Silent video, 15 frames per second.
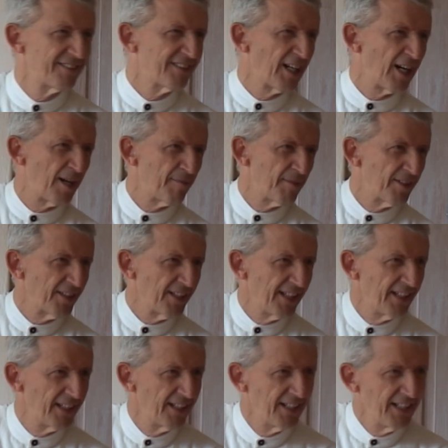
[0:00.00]
Dharma
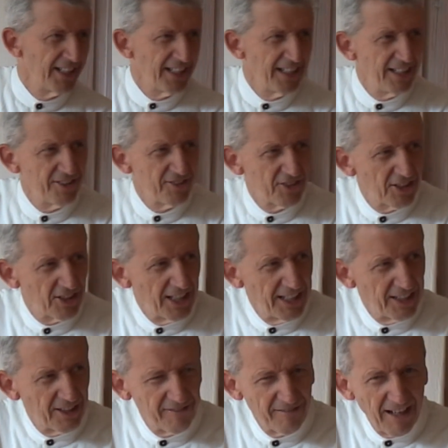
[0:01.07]
here. It,
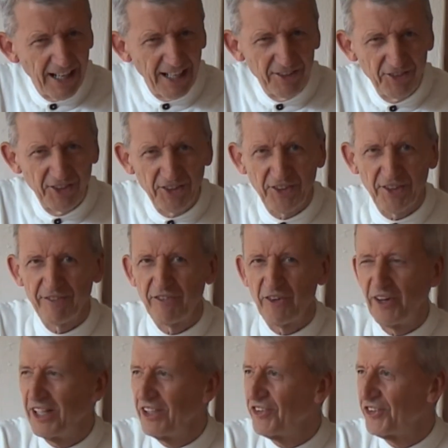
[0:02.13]
it arises, the
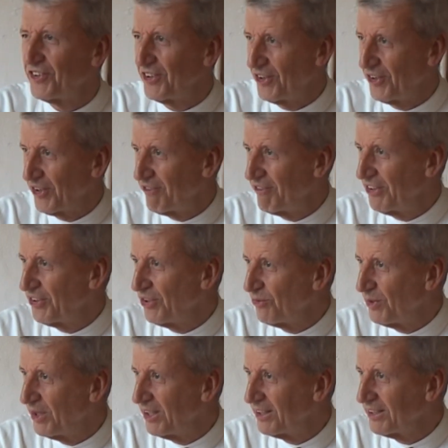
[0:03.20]
voice or the
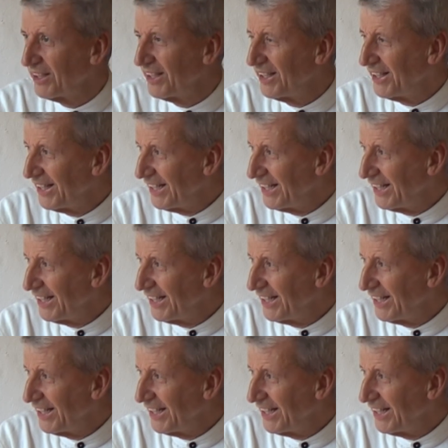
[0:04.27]
written word,